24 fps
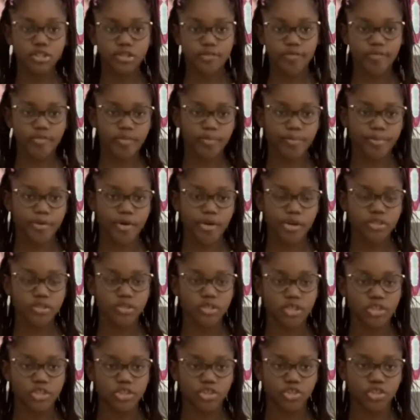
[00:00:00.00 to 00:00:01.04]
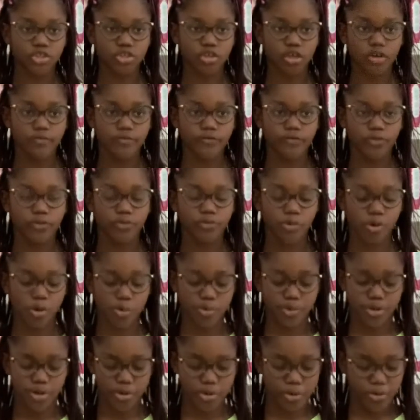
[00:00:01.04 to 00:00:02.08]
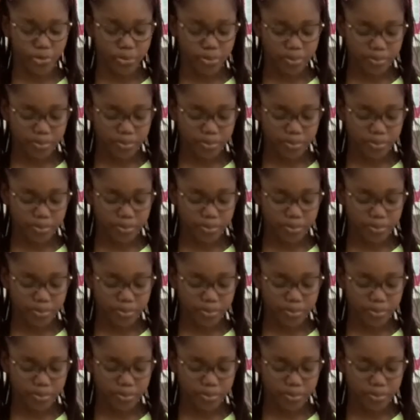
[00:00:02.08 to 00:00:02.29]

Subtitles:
of the boys auditioned for Romeo.